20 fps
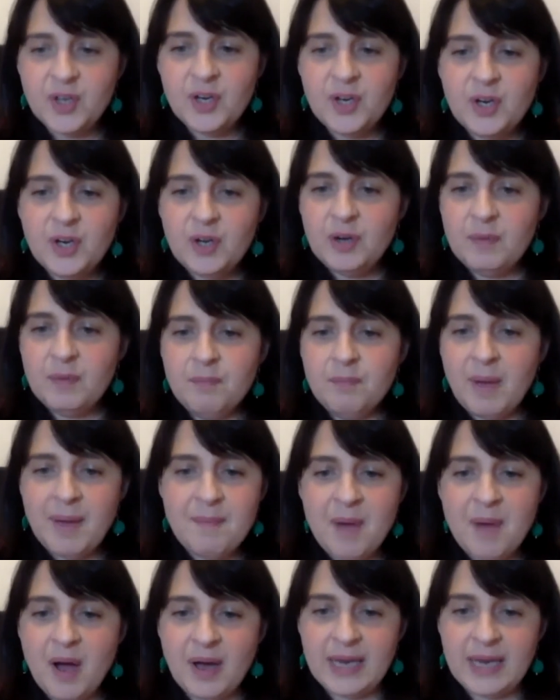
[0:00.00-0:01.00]
my
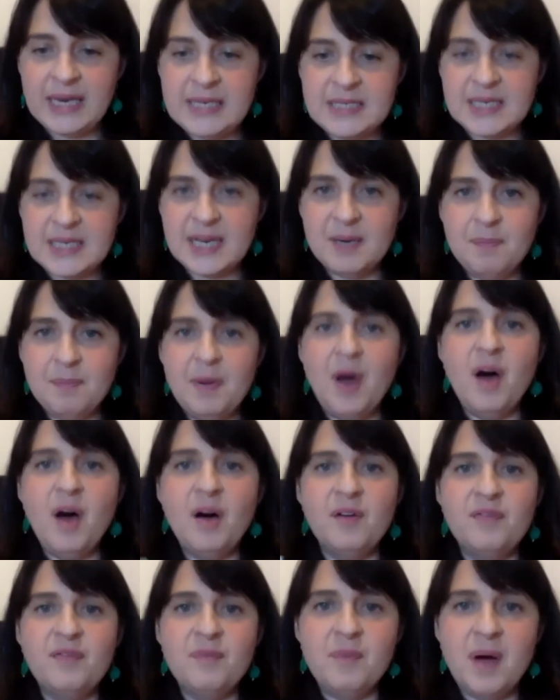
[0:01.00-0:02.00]
mind and a part
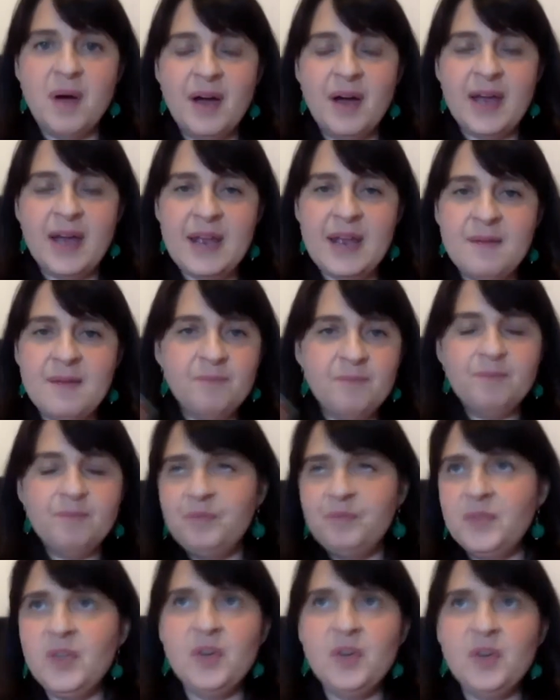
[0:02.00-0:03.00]
of my,
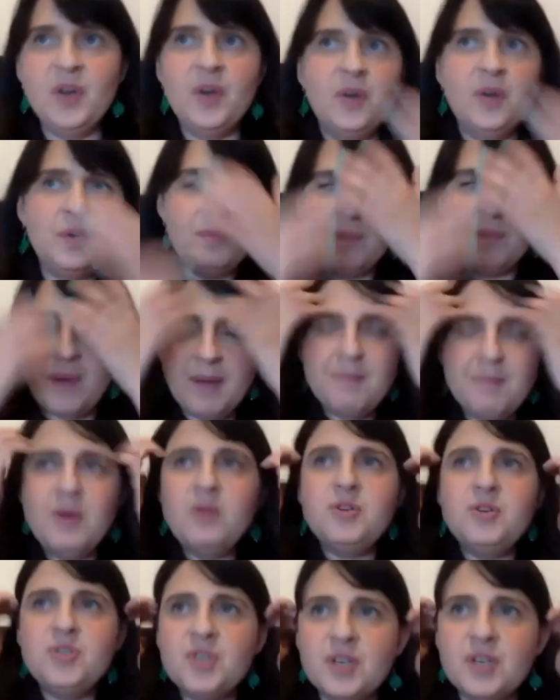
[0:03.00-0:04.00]
you know, my
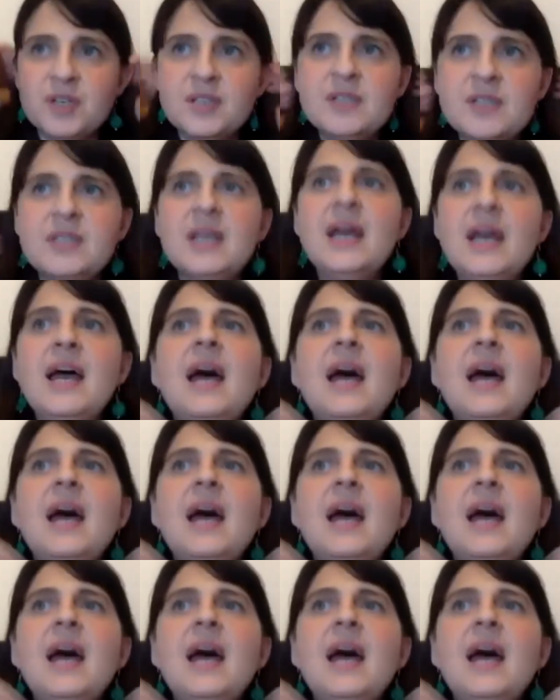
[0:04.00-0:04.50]
emotions,